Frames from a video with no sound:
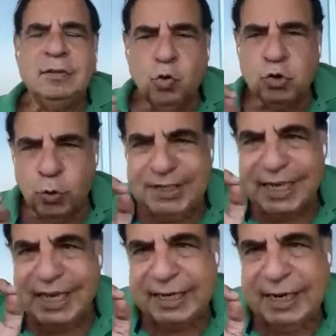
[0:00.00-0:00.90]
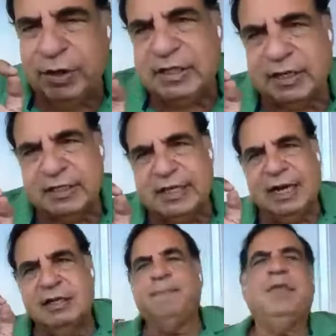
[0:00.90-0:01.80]
What we're seeing now is the
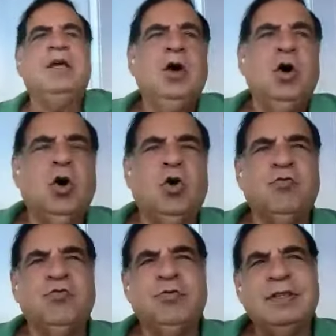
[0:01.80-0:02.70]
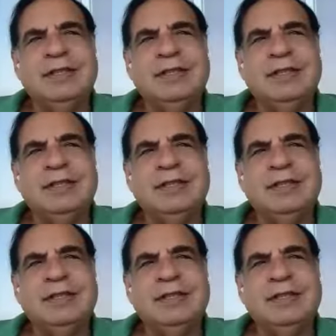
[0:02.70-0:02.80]
result of